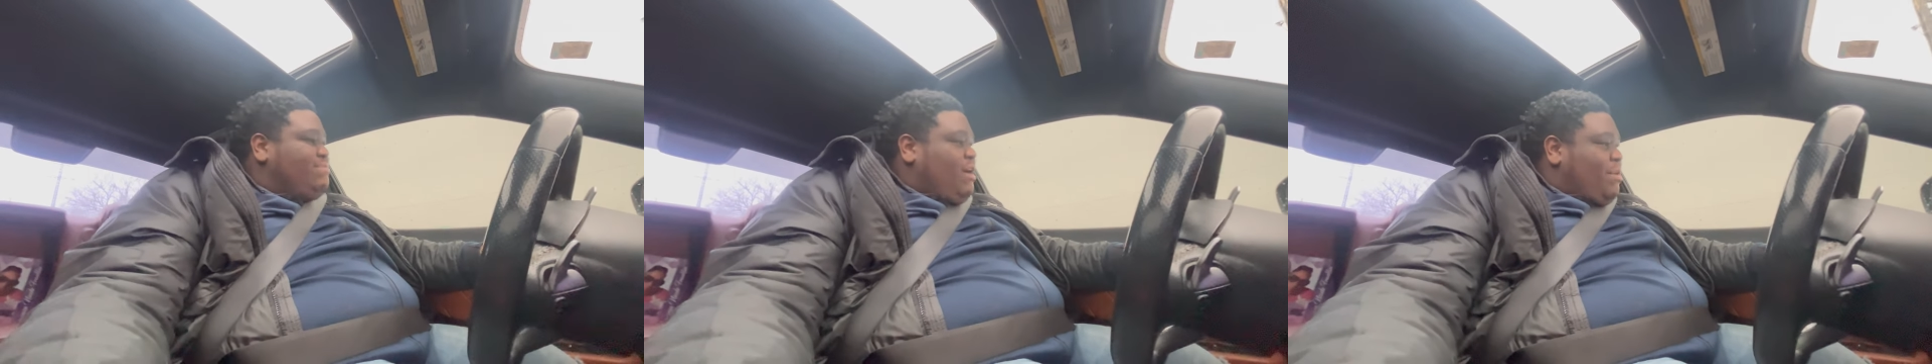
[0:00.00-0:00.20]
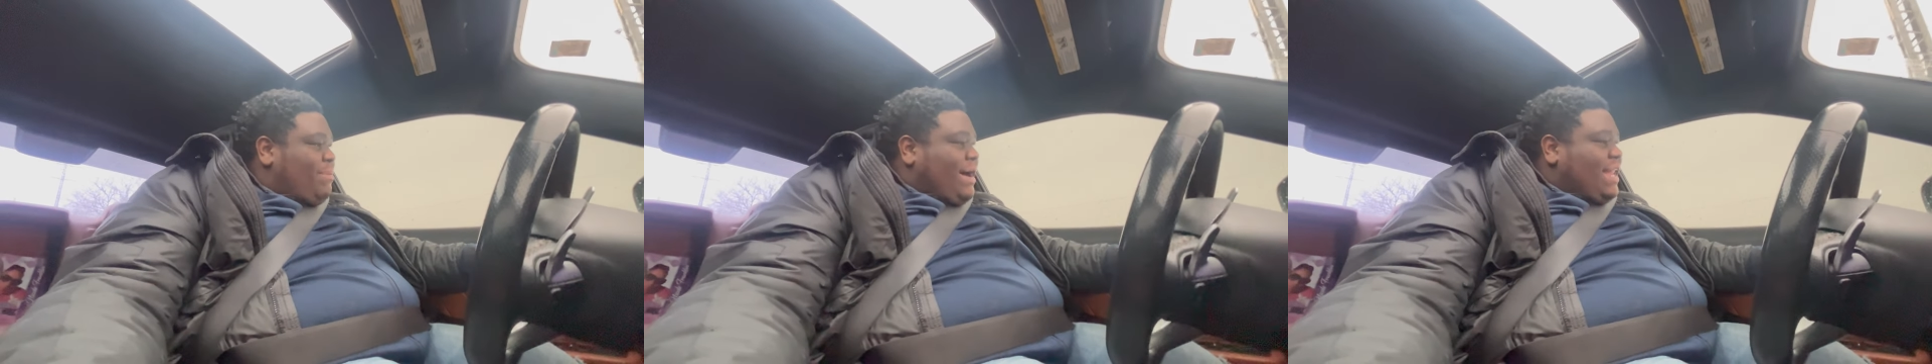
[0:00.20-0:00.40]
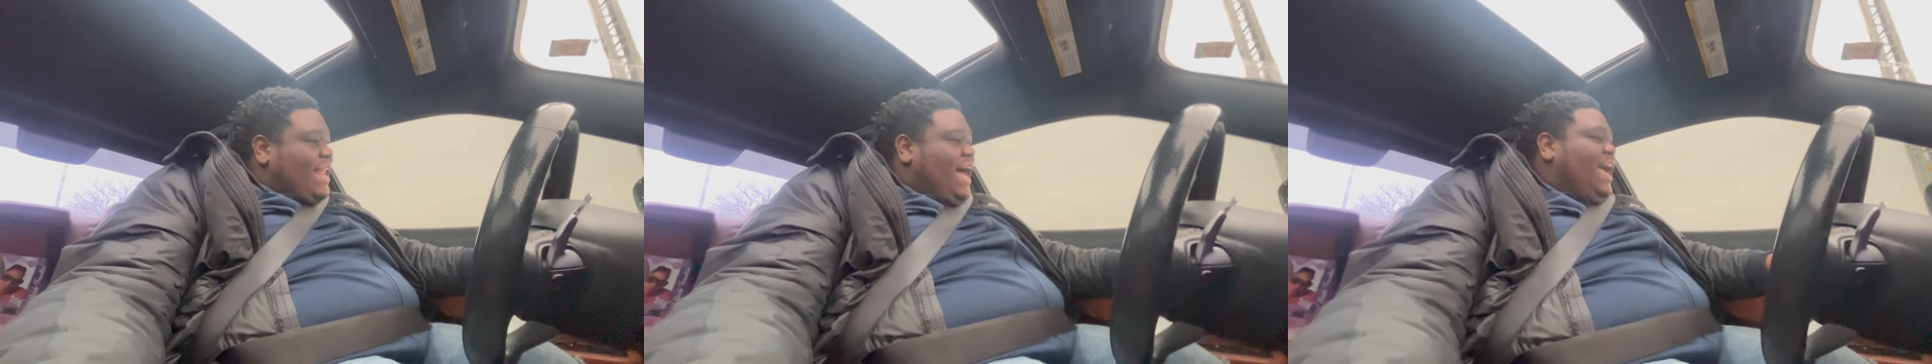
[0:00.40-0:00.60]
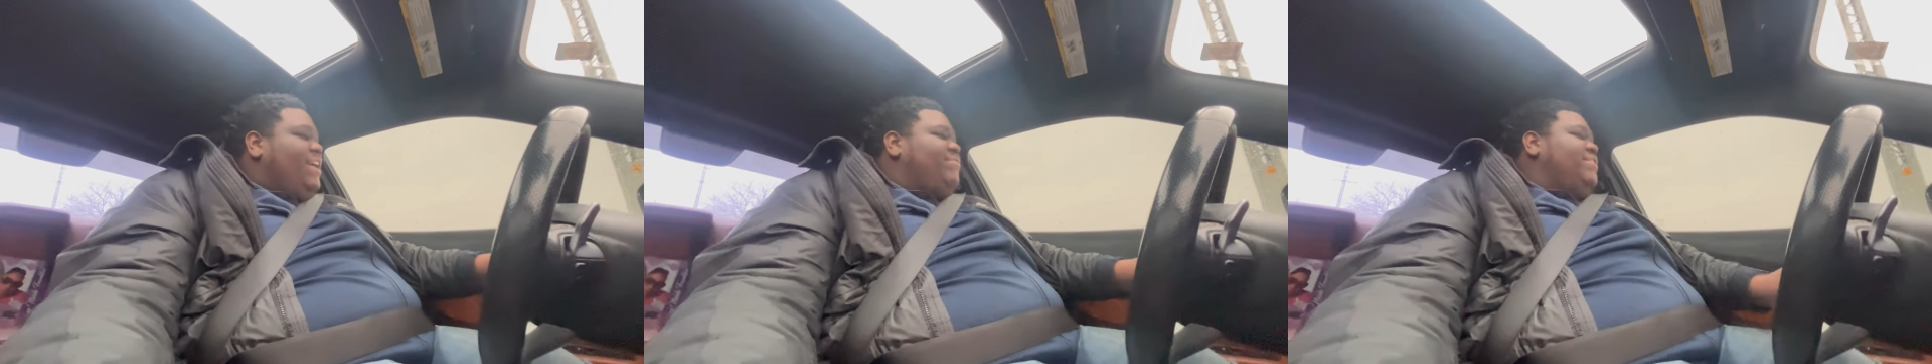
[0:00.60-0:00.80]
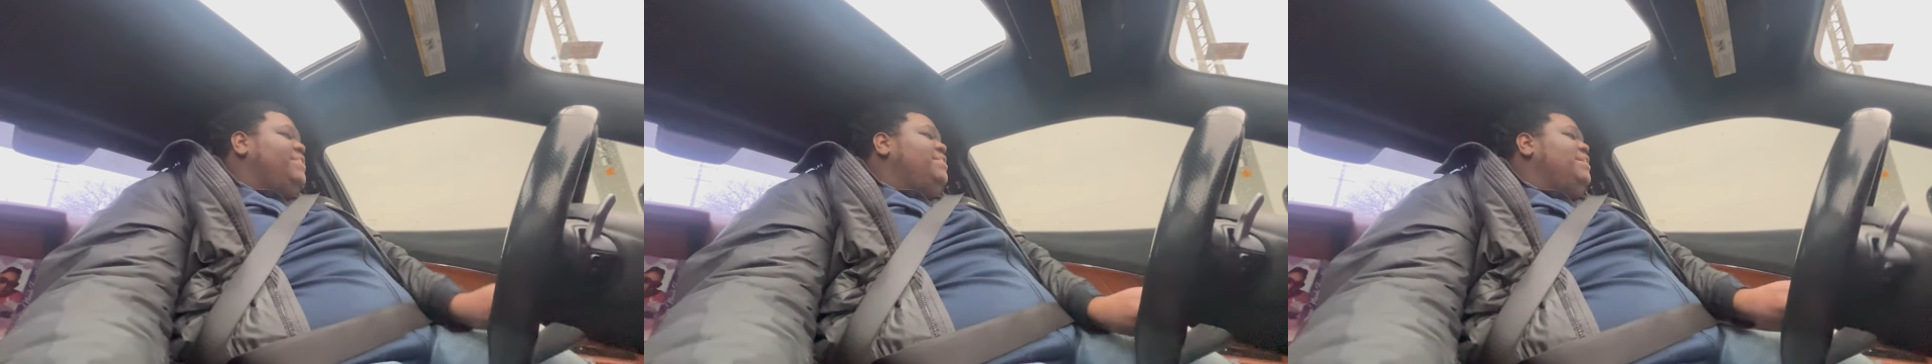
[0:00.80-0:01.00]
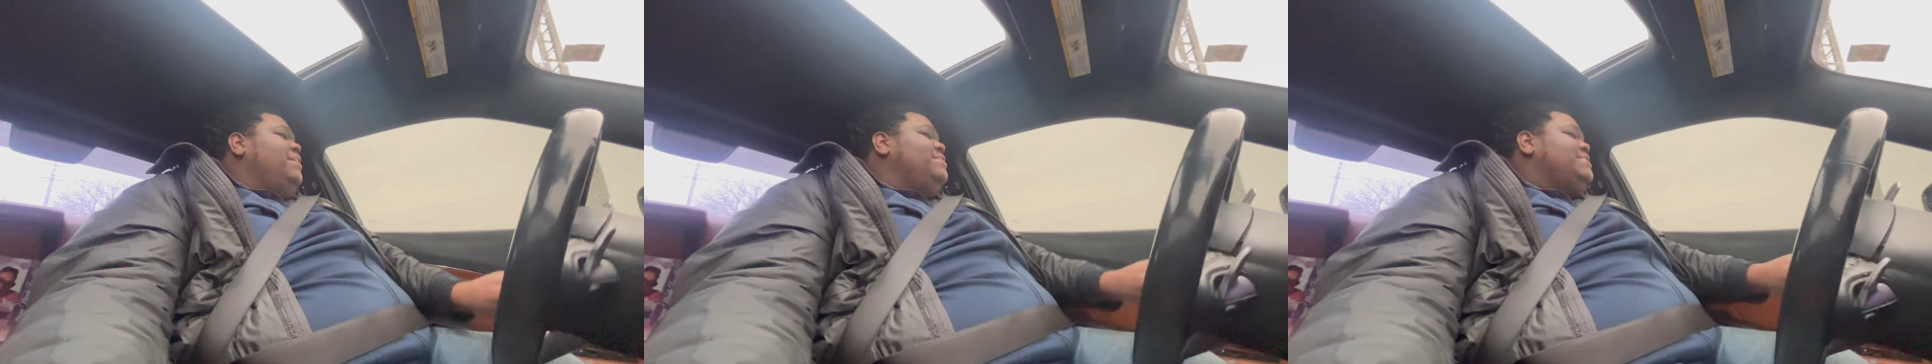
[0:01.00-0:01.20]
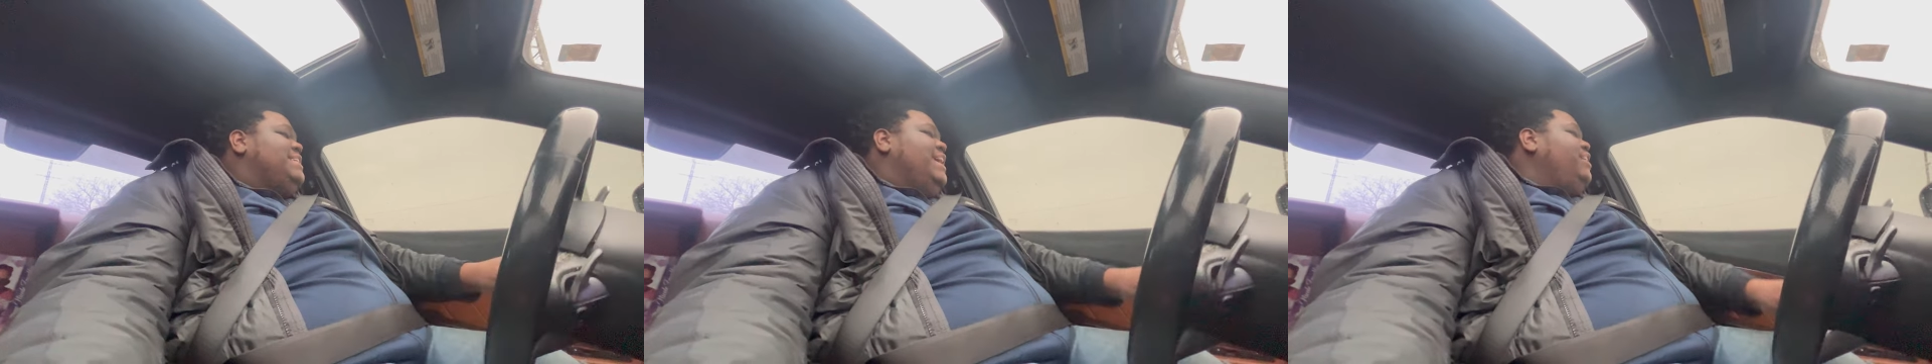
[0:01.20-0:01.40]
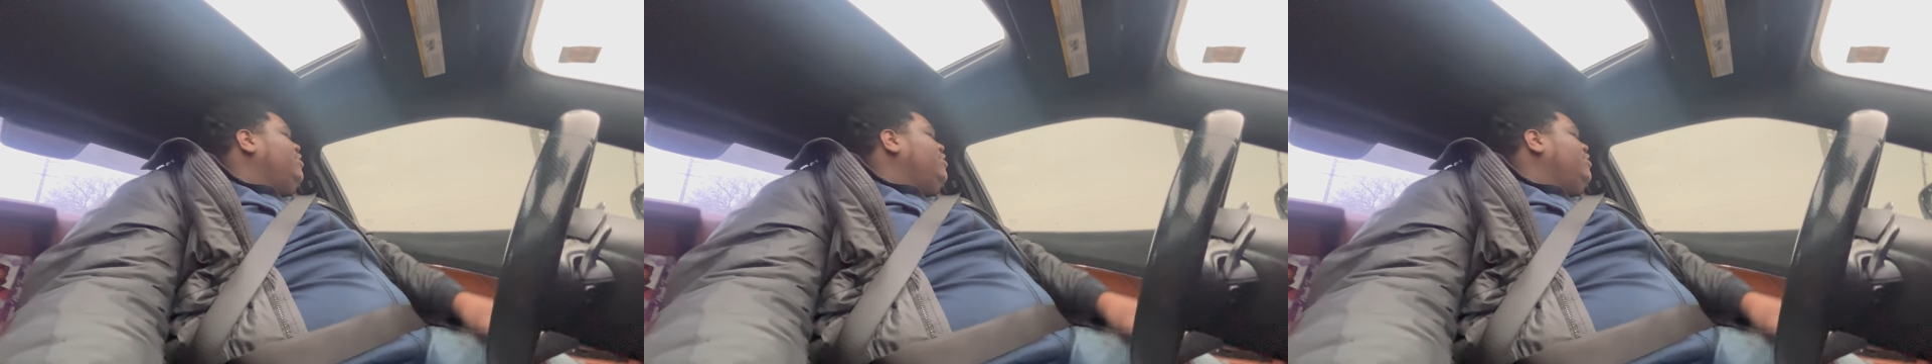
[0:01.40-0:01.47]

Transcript: about my life and, you know I'm saying,